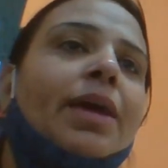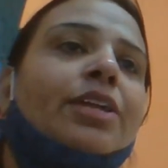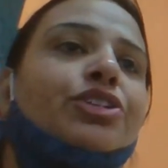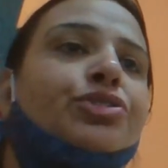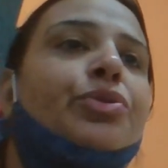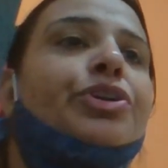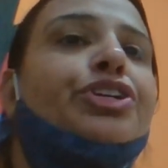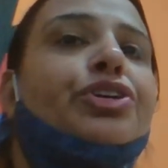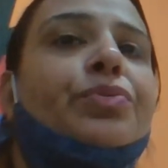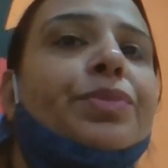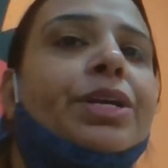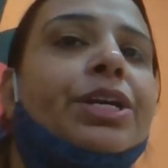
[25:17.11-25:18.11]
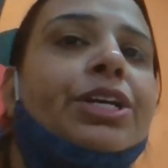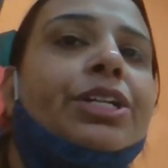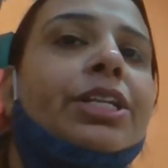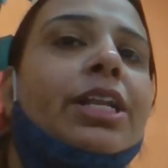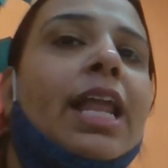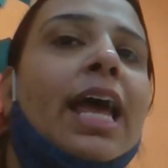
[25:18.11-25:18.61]
and show it to me
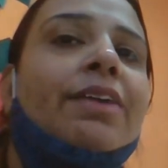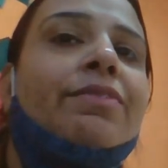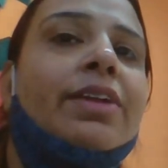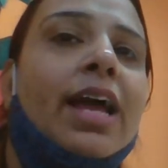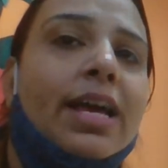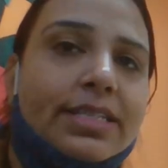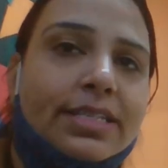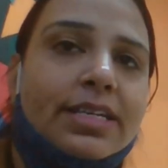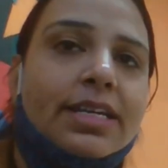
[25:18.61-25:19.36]
in the live class.